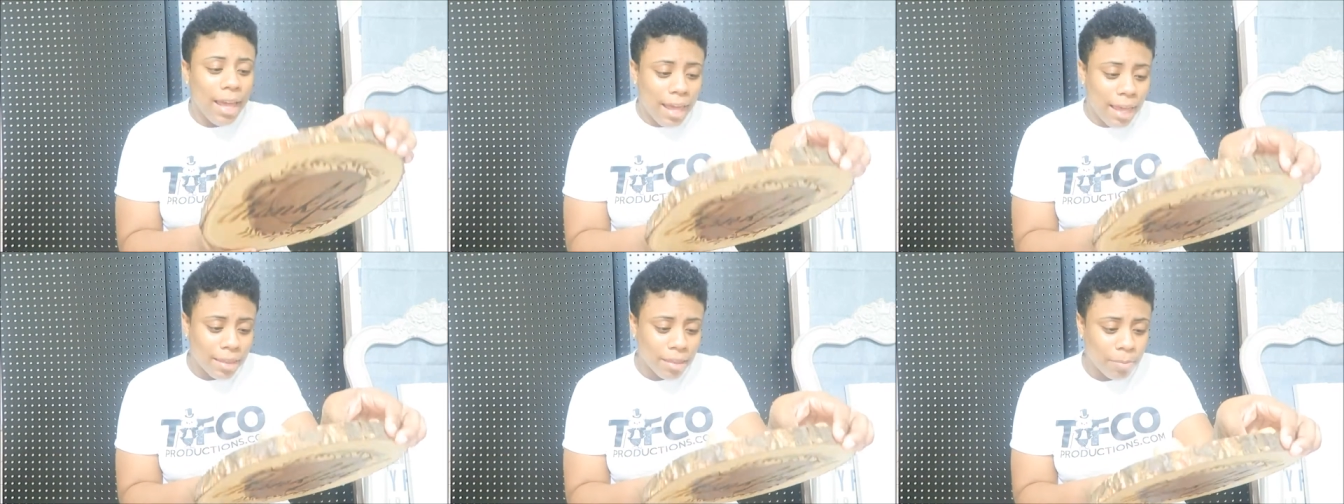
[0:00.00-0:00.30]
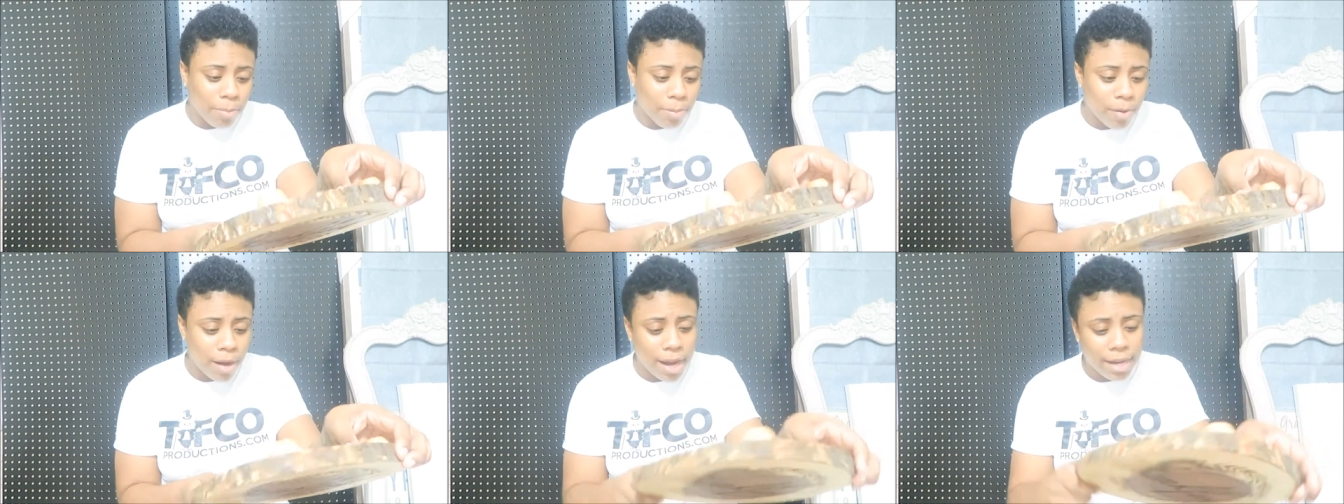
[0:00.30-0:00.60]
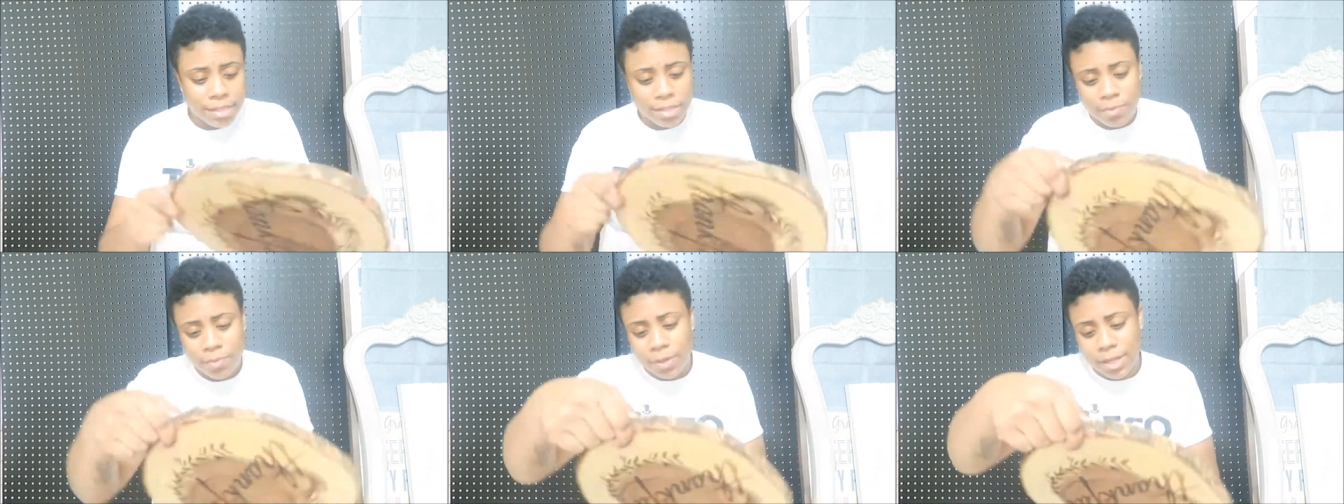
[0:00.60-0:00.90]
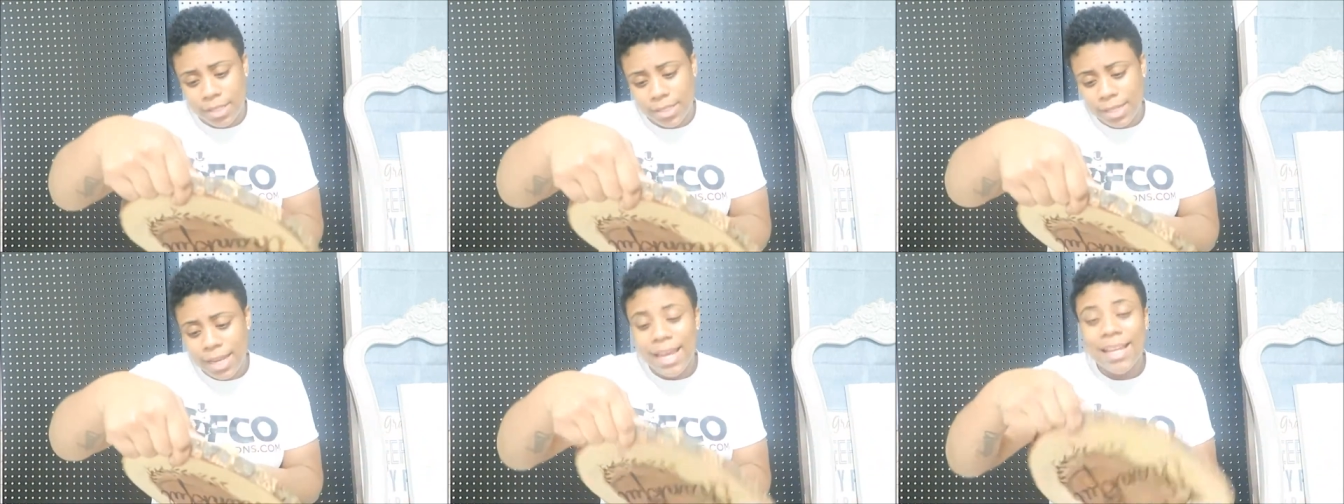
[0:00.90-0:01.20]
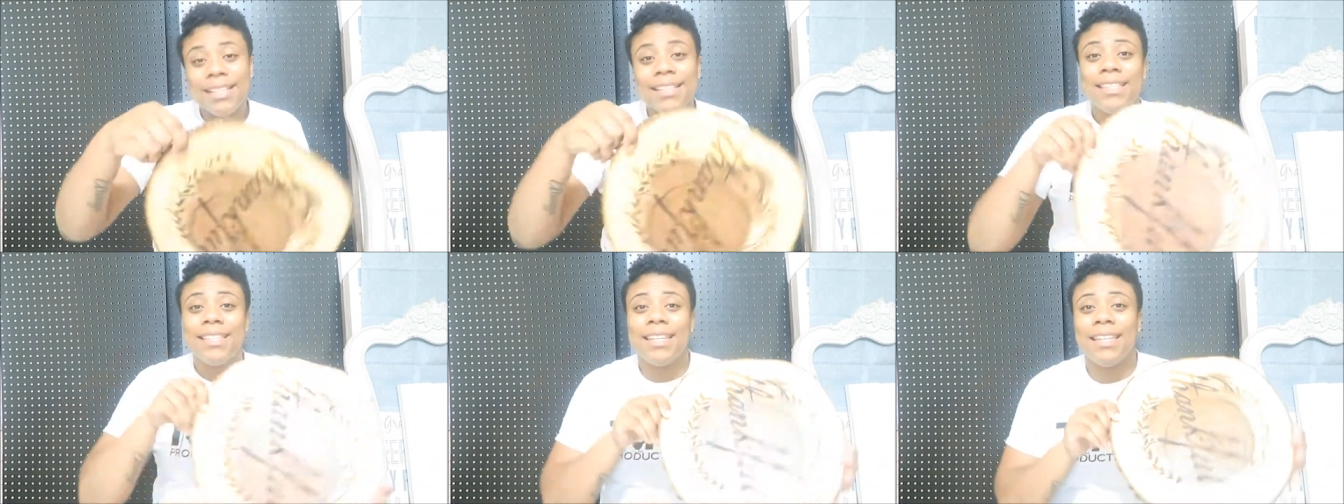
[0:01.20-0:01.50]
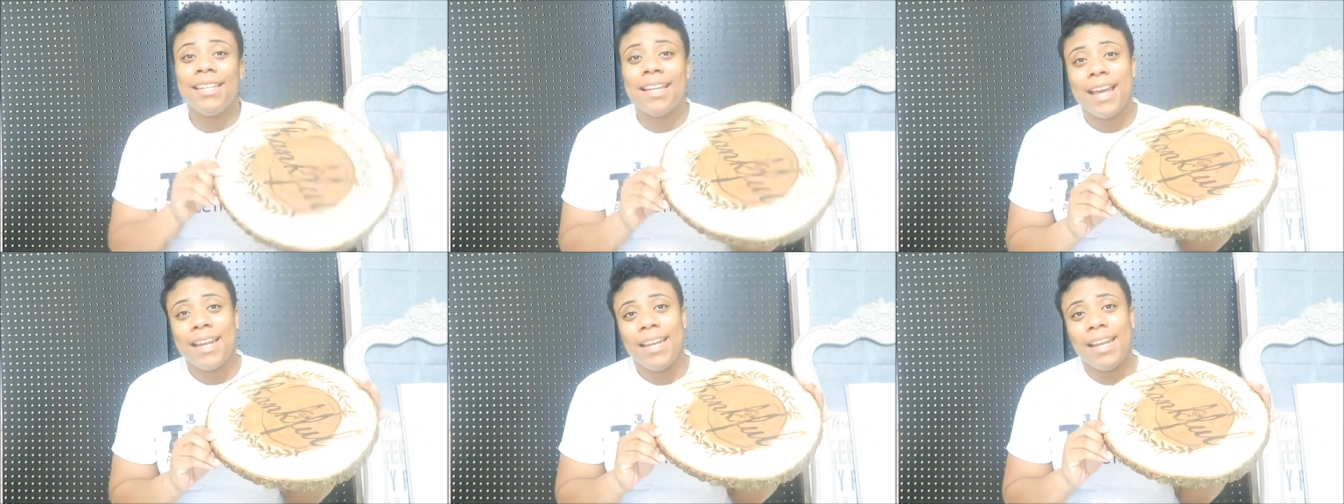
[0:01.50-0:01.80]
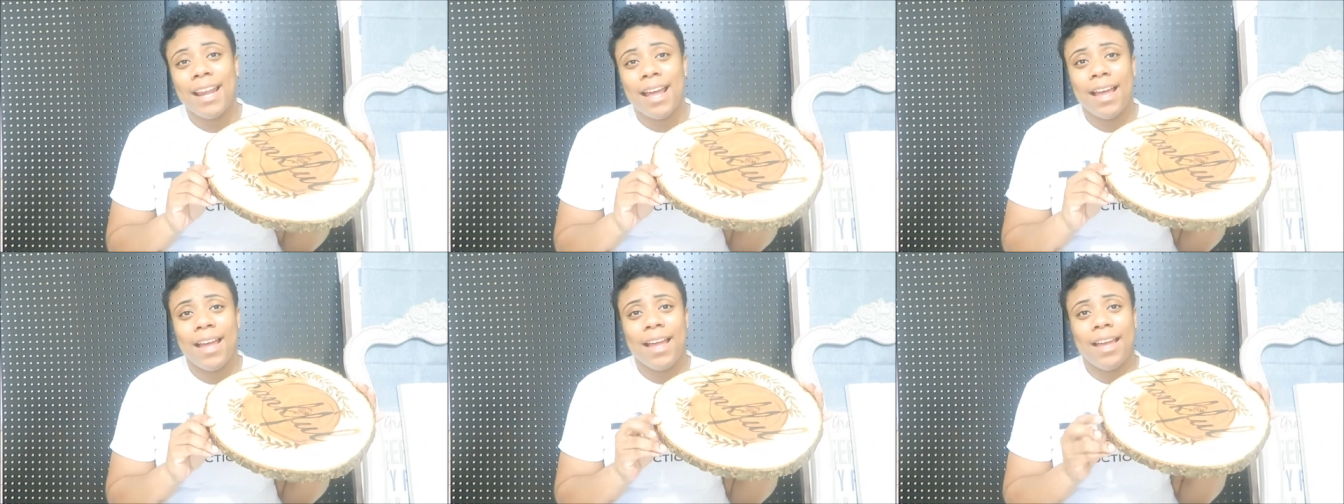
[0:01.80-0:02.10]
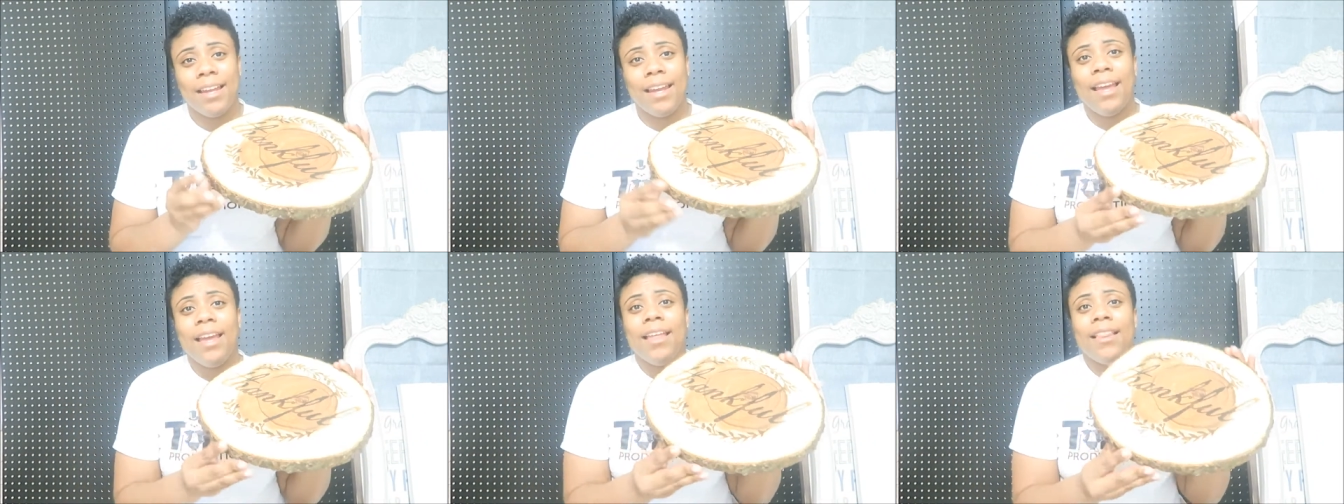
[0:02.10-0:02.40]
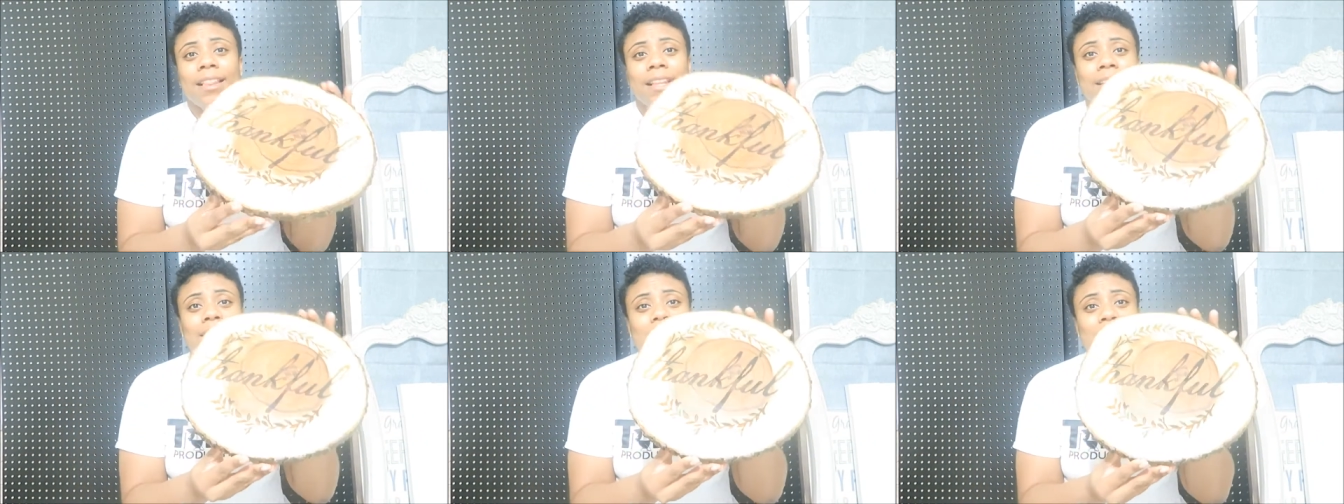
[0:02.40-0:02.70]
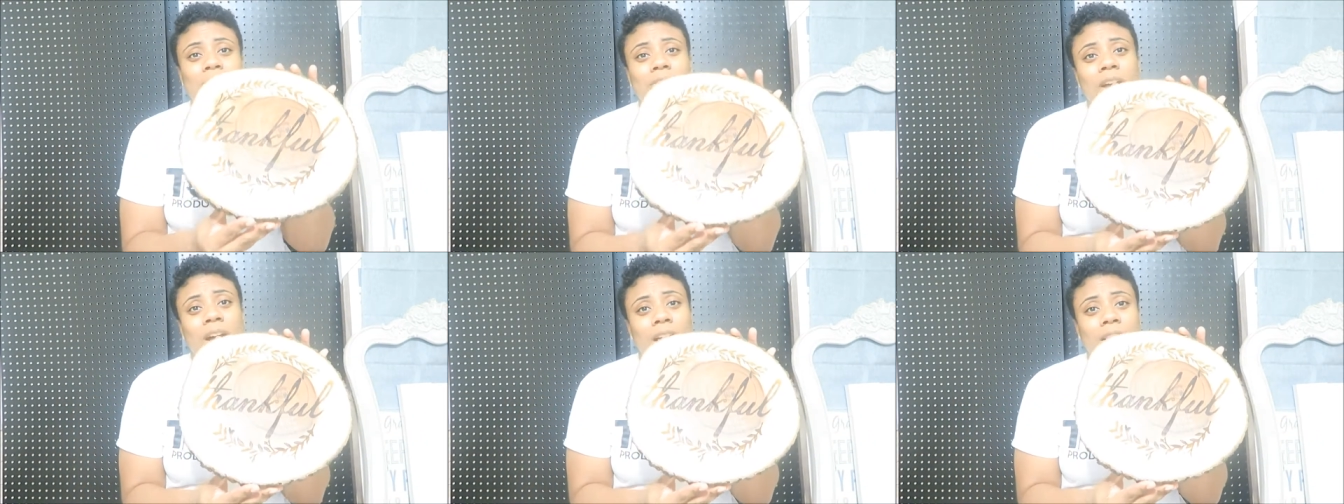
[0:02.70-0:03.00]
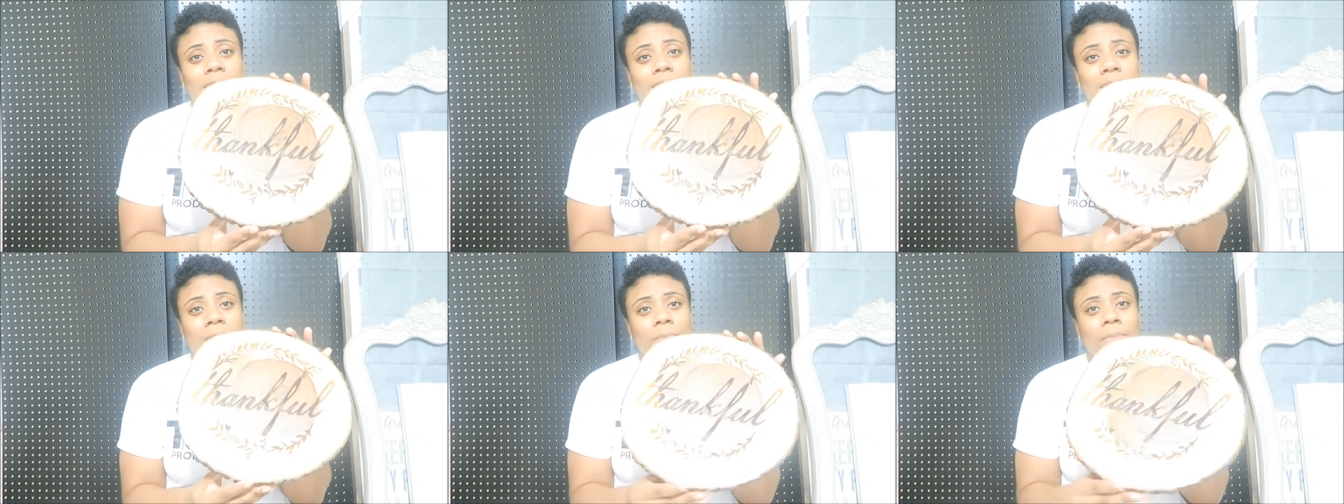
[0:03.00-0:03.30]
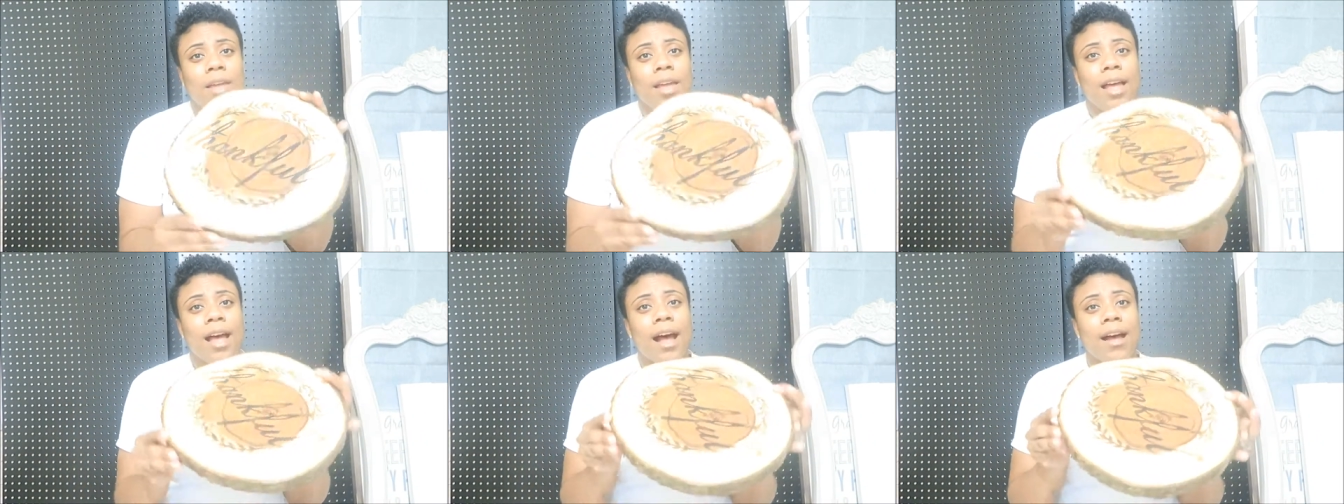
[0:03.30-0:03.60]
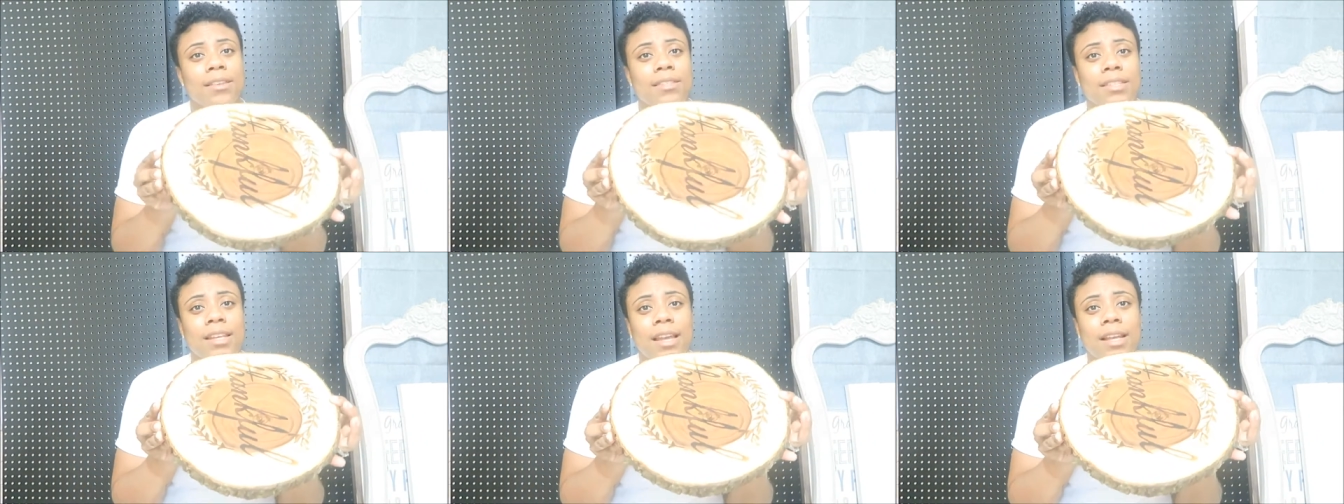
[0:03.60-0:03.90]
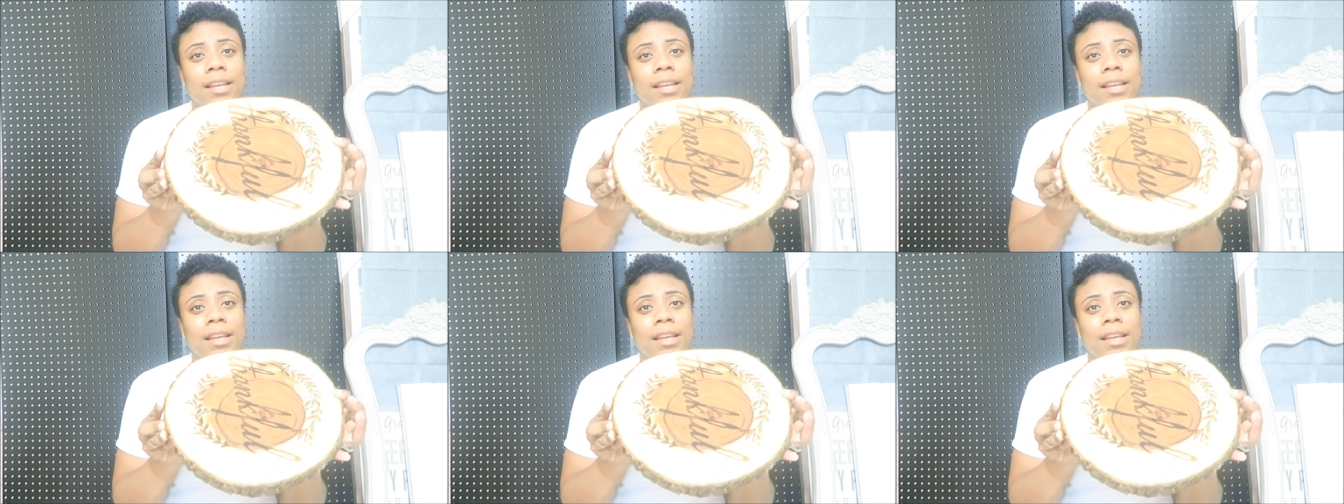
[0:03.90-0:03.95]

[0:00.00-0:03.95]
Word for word: and the price was $10.99 this was awesome i